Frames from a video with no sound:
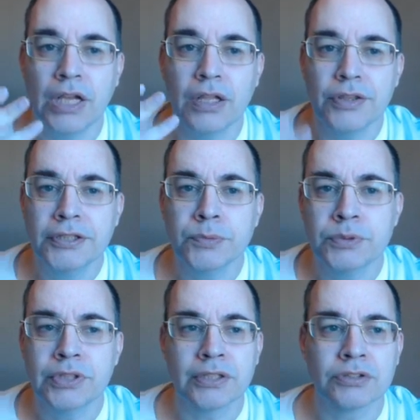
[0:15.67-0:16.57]
This was
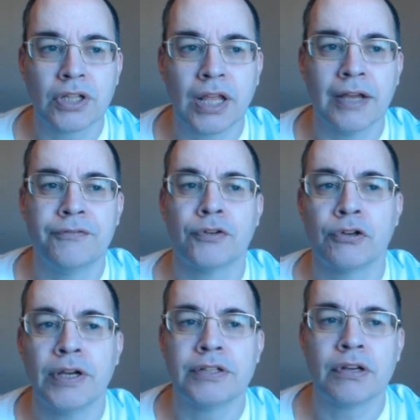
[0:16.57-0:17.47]
done so they could have a
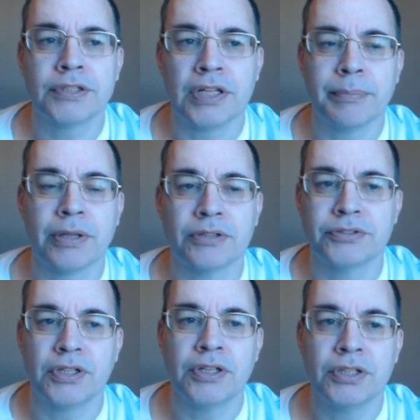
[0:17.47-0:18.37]
greater idea about the
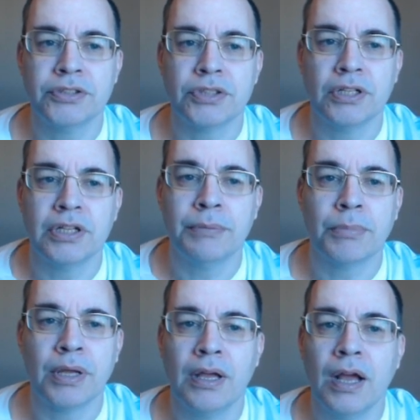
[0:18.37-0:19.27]
size, number,
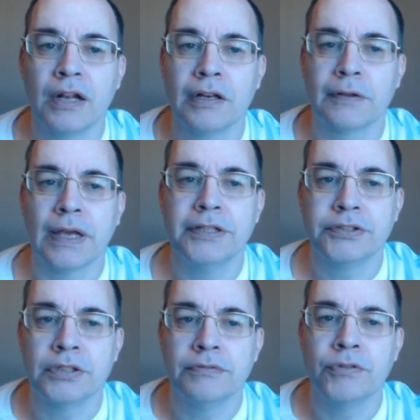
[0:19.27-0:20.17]
and
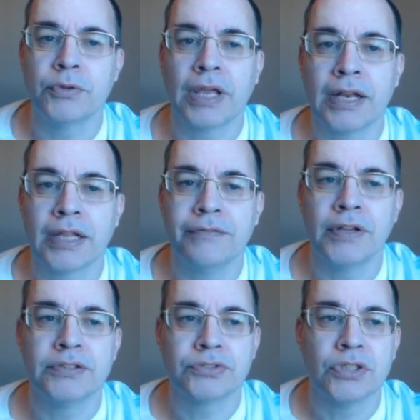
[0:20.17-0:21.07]
location of volcanic
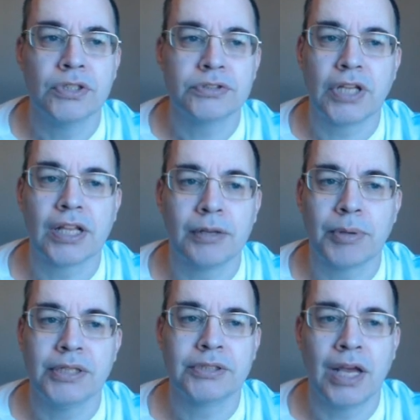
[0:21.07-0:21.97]
events taking
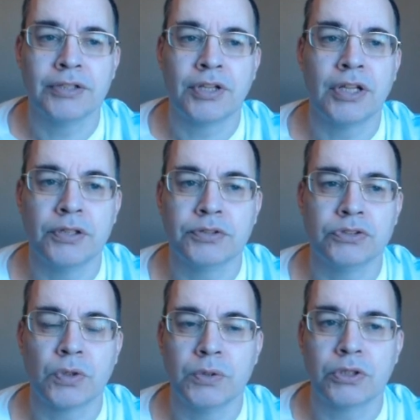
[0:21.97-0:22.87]
place under the oceans,
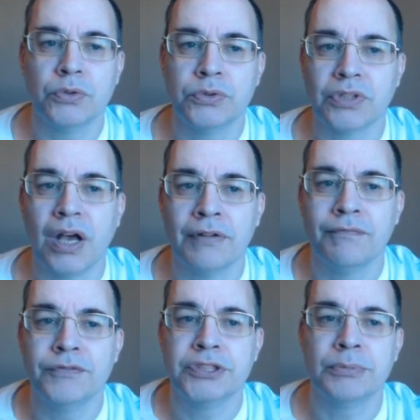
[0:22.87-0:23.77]
which of course aren't
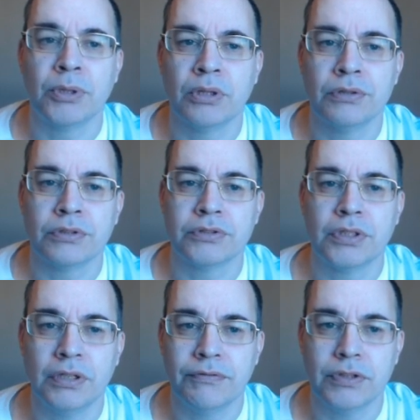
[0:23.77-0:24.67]
visible on the
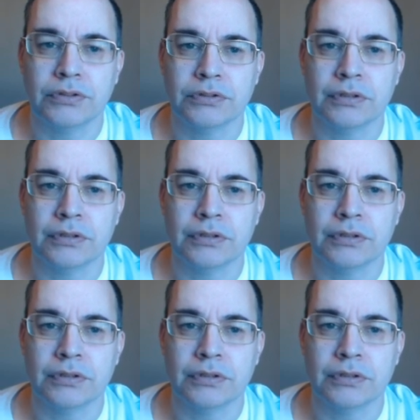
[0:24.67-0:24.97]
surface.